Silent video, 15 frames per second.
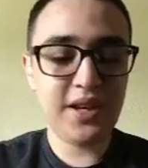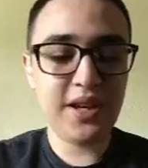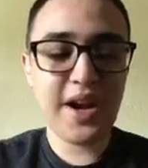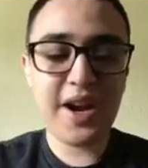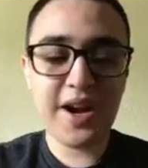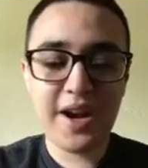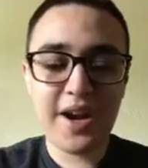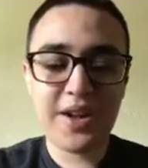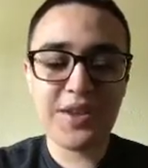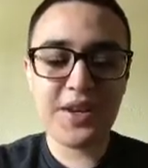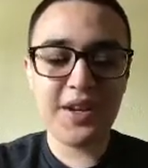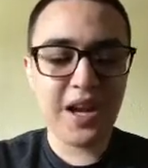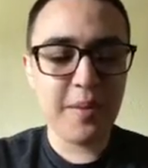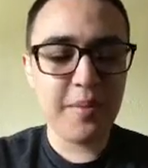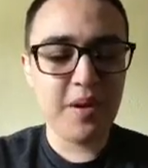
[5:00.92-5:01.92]
I, I think
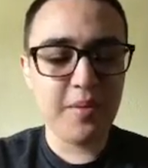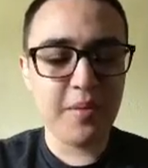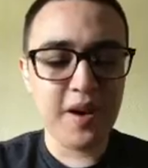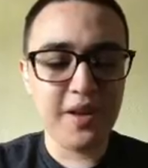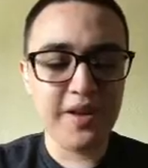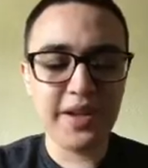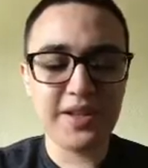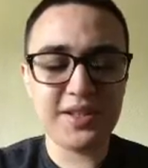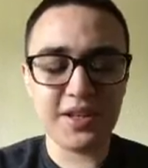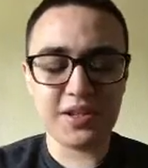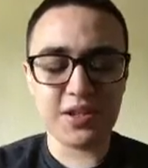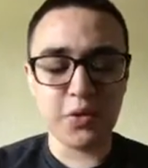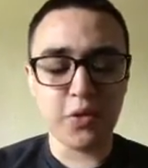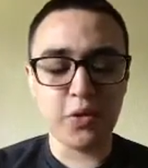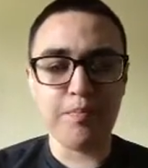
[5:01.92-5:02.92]
Ebony Maw needs a
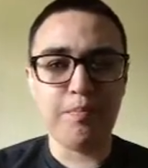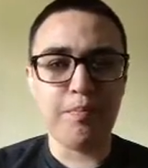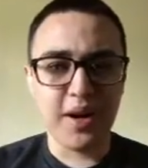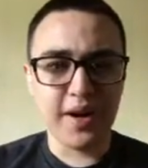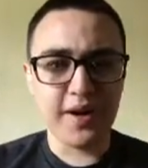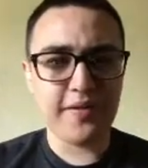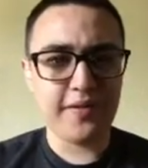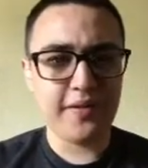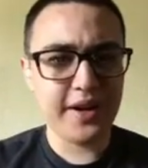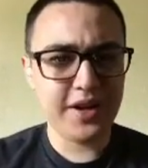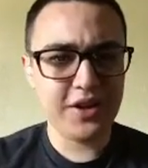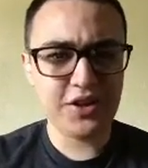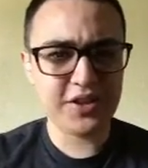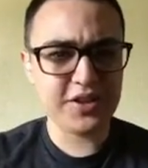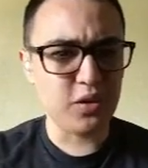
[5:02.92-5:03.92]
total buff, not
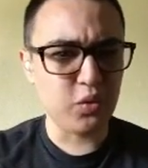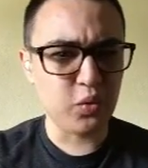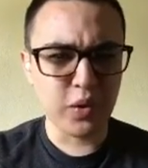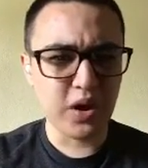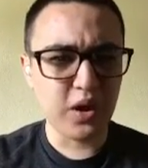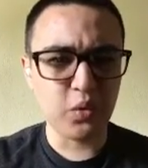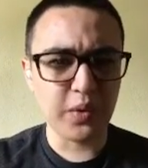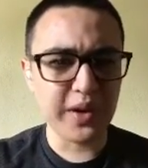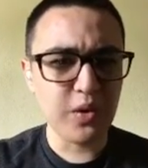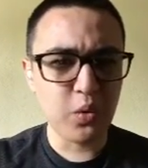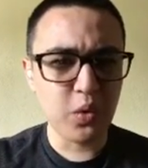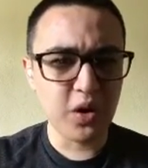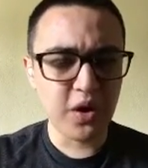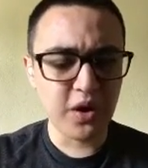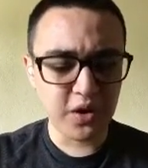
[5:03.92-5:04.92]
just a, a
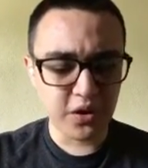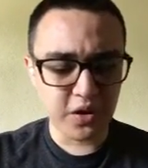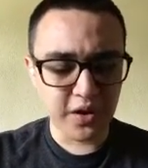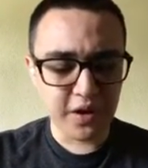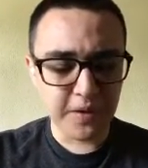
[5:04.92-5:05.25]
rework or a